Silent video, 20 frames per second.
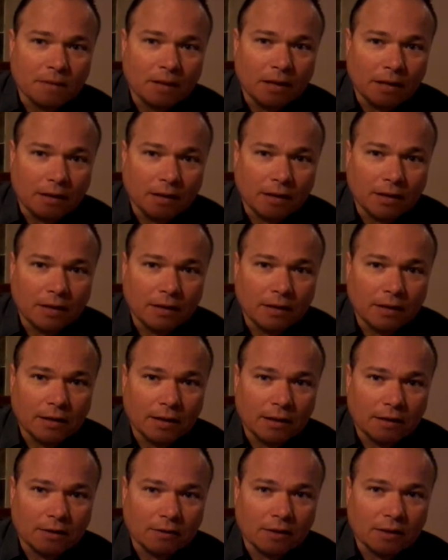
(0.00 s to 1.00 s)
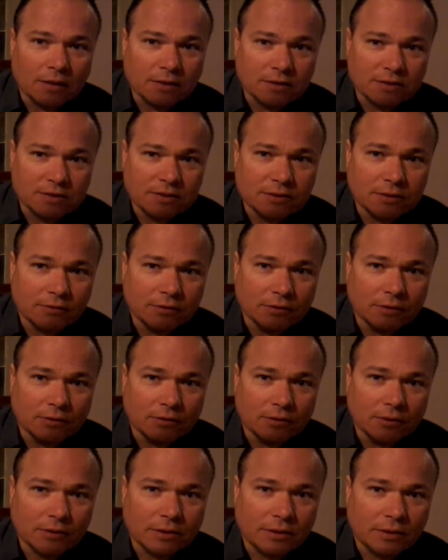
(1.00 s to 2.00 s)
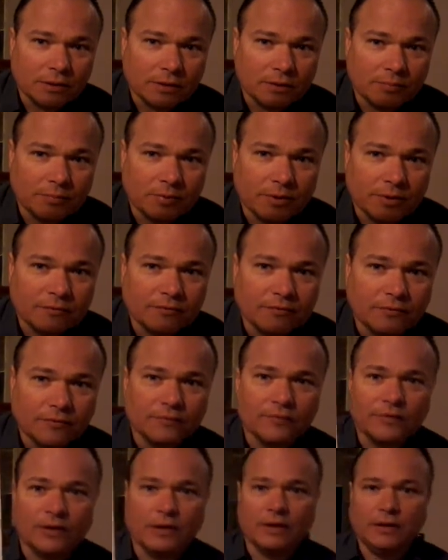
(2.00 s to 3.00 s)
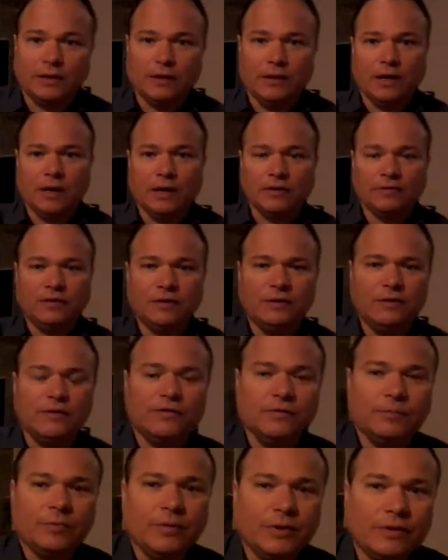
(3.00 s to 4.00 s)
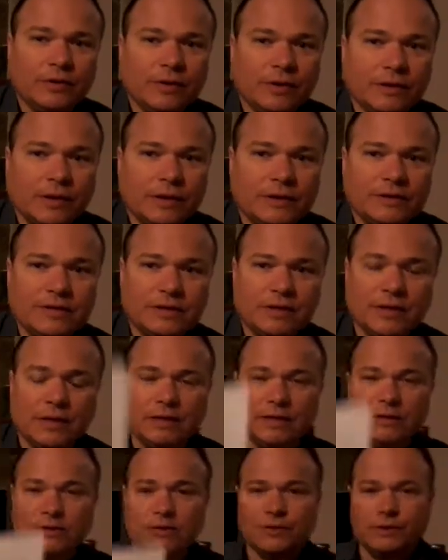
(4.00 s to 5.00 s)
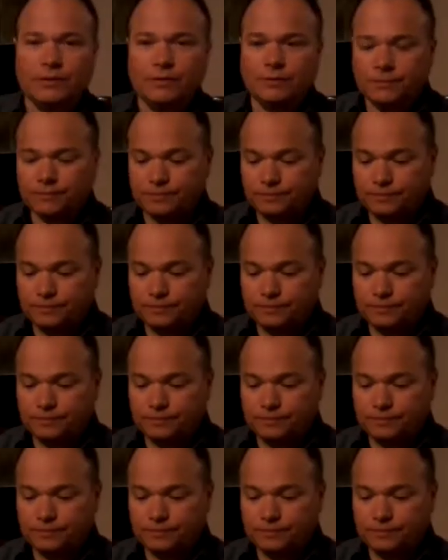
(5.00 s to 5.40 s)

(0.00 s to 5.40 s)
and I ate a lot of cereal looking at the picture of Johnny Gosh. He disappeared in 1982.